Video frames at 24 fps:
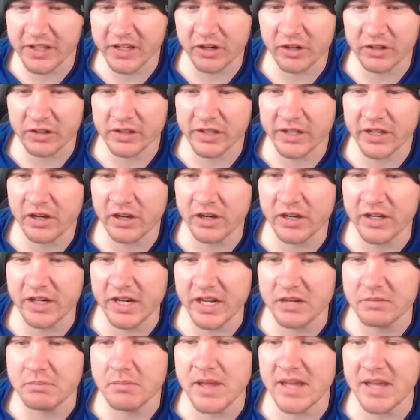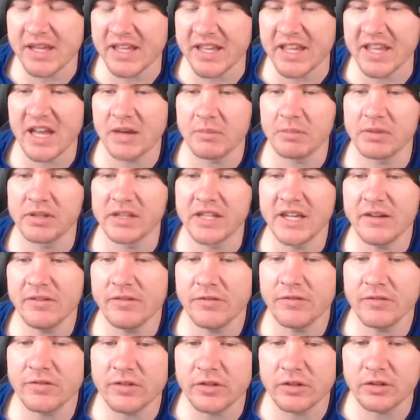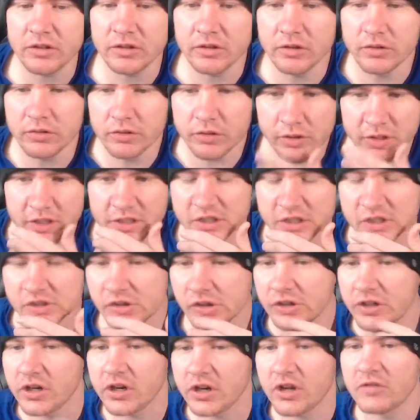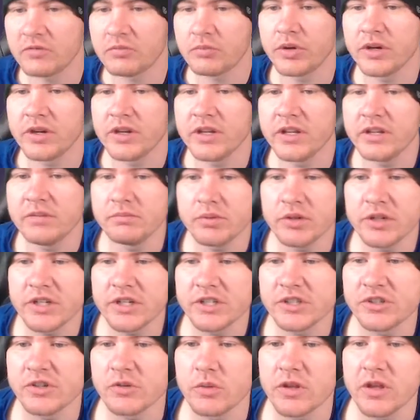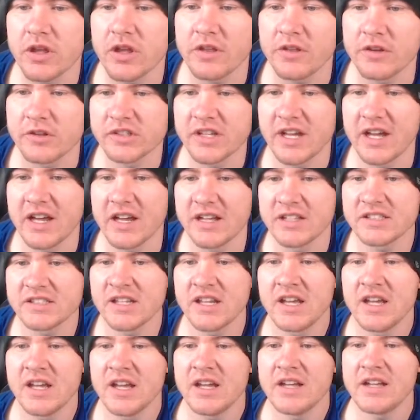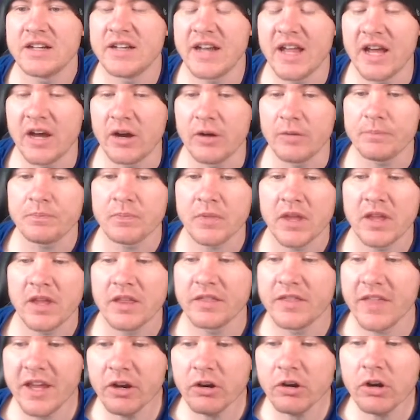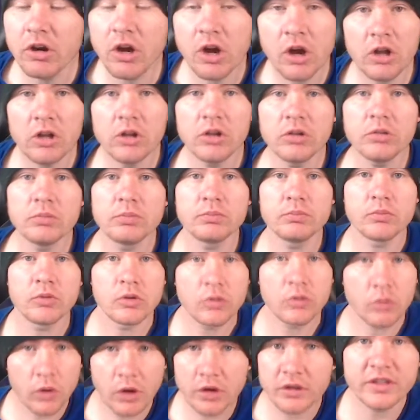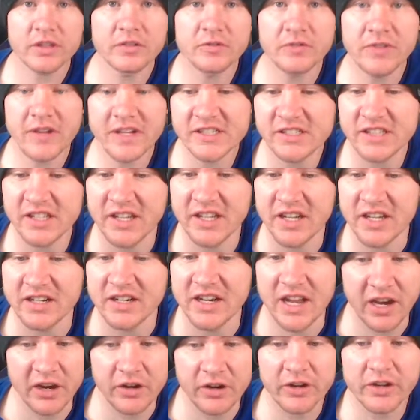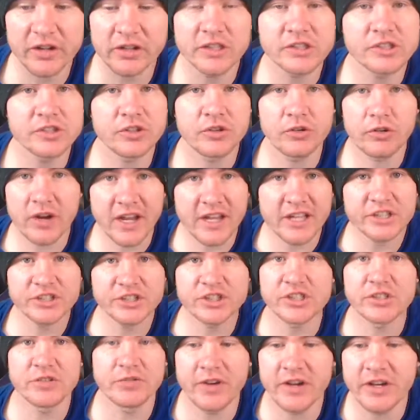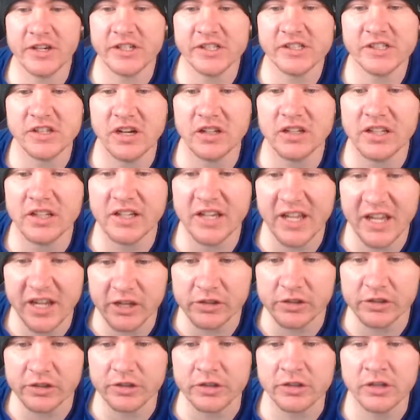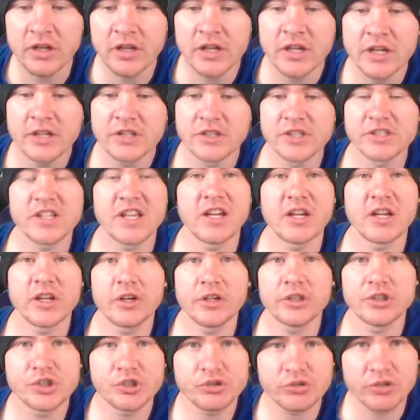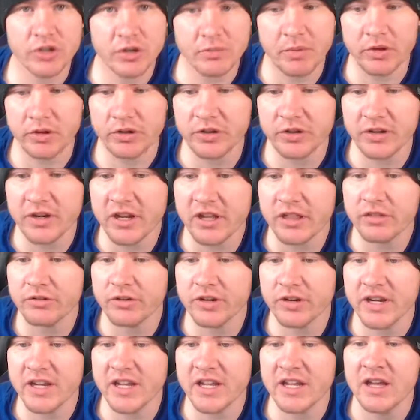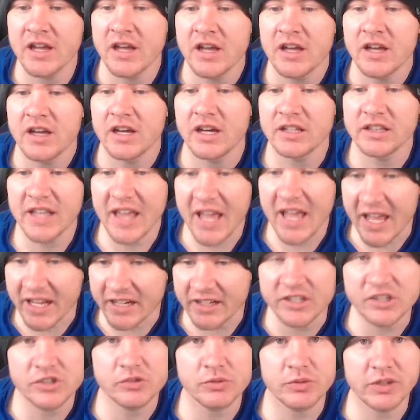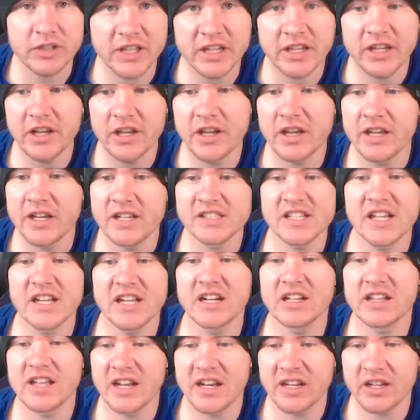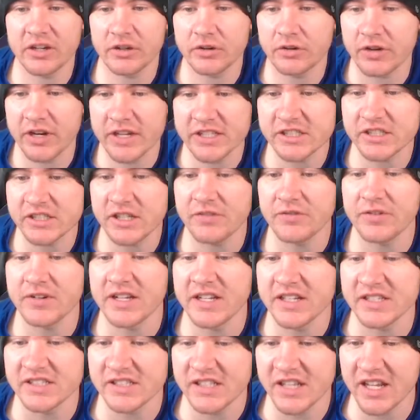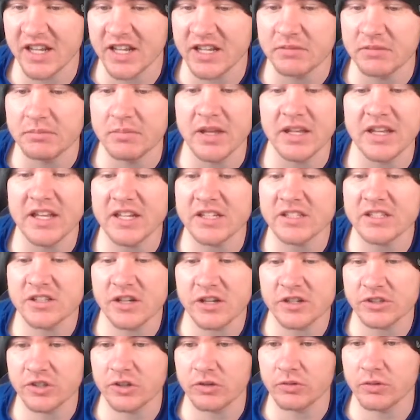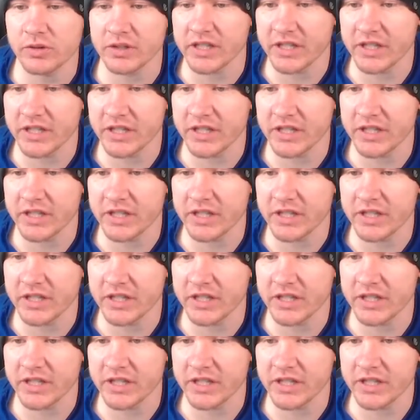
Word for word: early on and Mickey. I believe you, you get started off pretty pretty soon with all those guys. Now, they are all worth investing in. Ariel is great. She's a very solid healer. She's got a good strip on her A3. Aladdin is really good. He's got a lot of great stuff in his kit. Mickey is also really